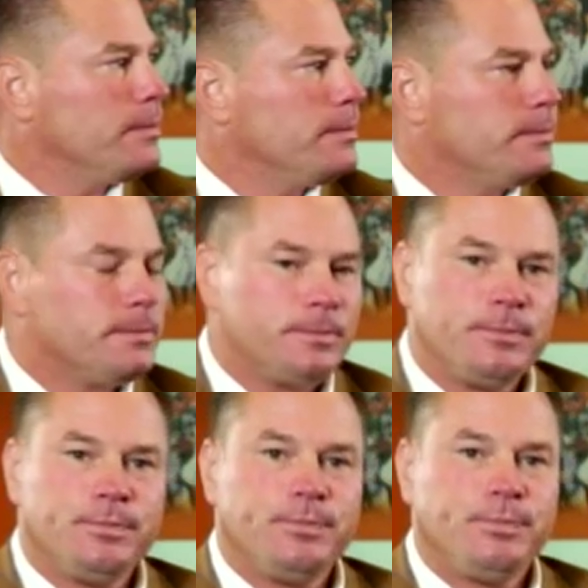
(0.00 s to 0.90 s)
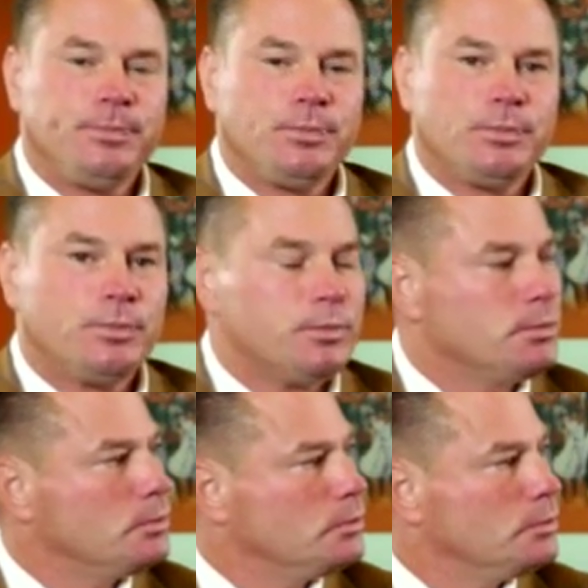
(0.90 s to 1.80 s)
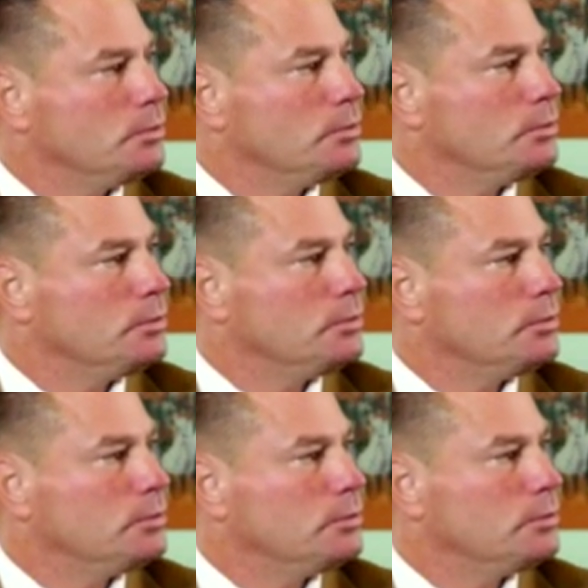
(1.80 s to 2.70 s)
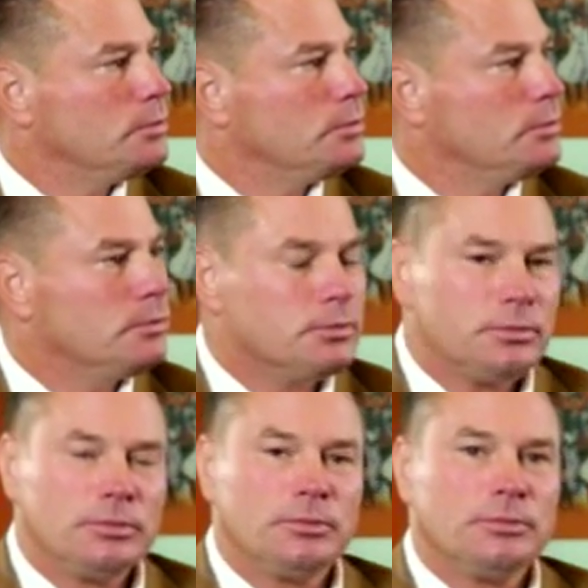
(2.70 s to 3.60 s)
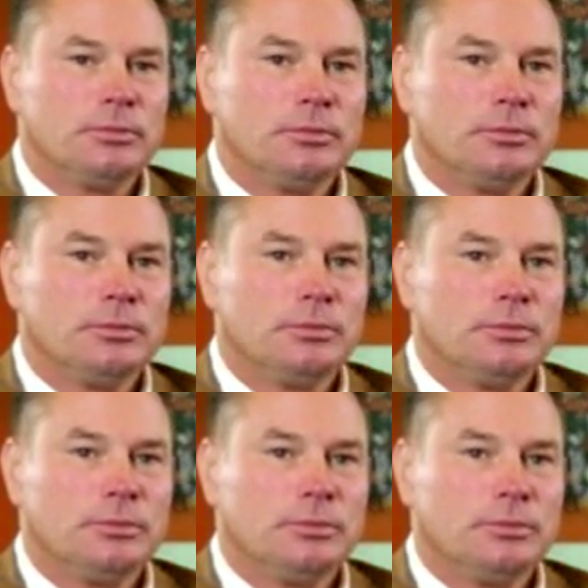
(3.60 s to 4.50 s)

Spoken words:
This person isn't speaking.